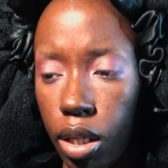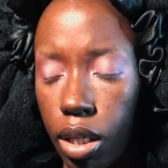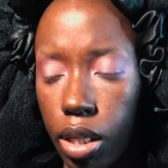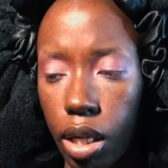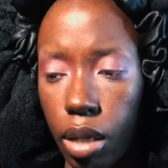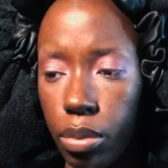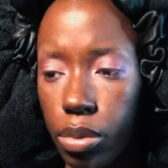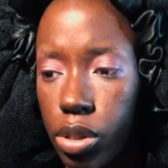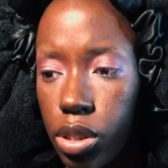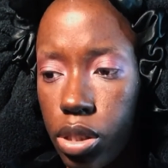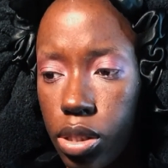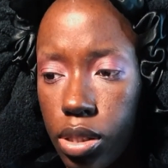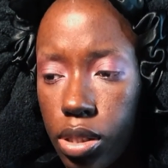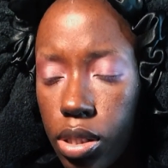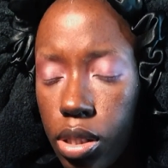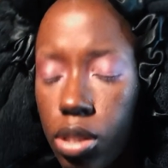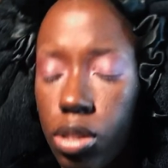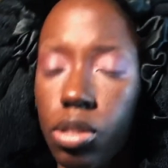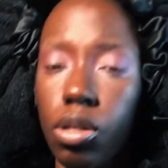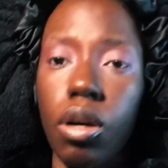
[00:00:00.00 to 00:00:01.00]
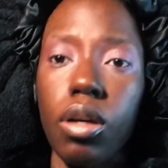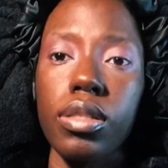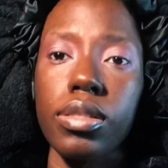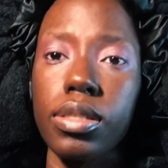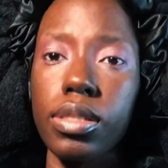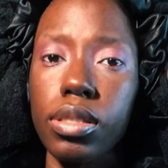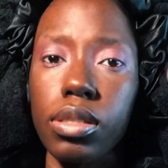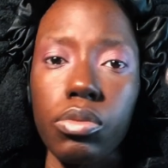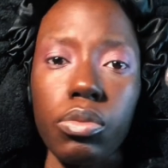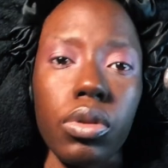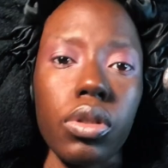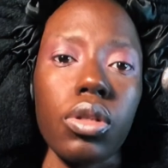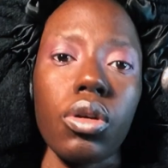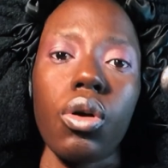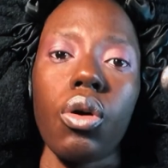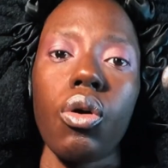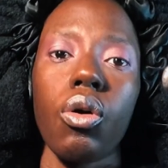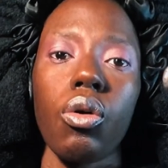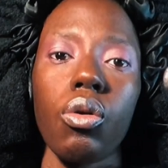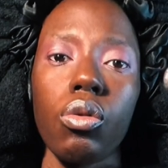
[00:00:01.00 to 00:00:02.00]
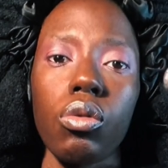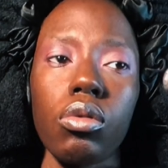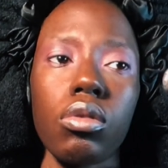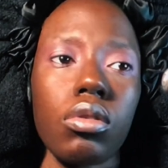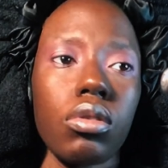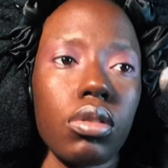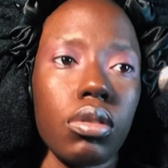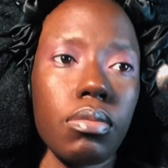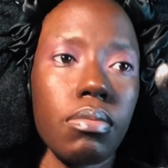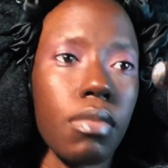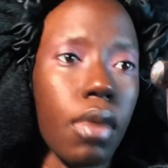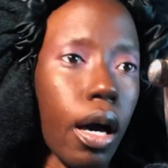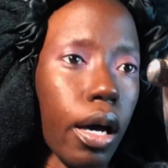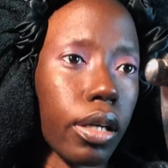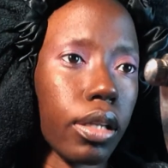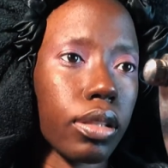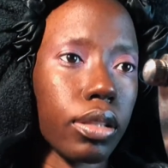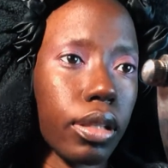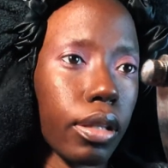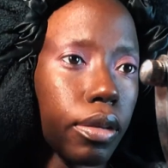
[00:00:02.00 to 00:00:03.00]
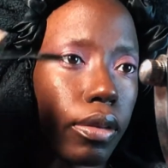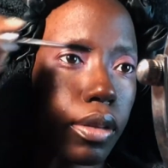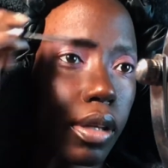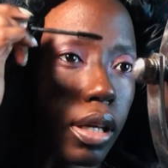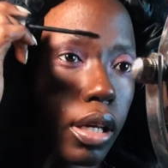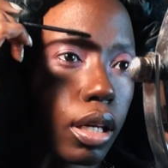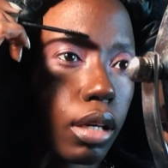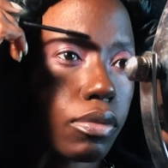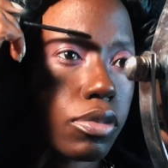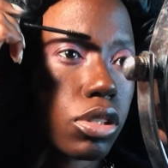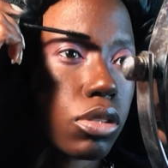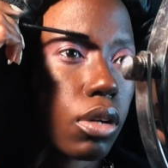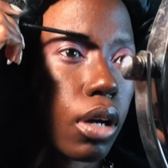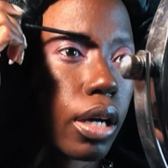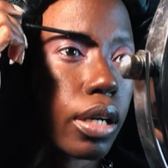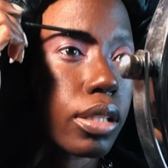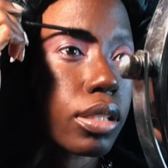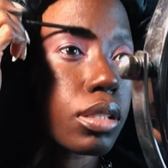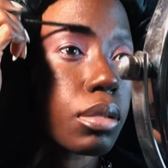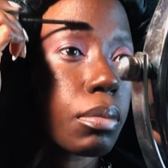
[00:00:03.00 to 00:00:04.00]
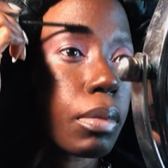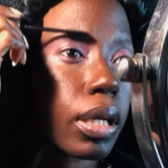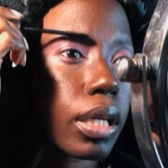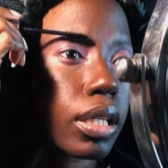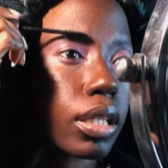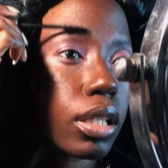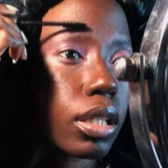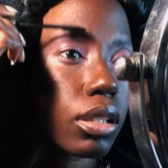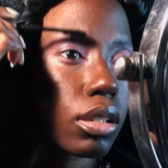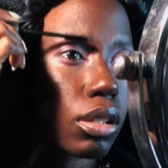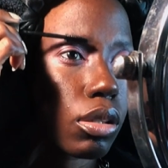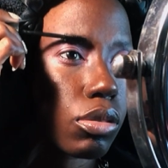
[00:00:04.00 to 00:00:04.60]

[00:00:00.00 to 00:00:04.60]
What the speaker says: And I was just exhausted with the whole modeling thing of trying to make it.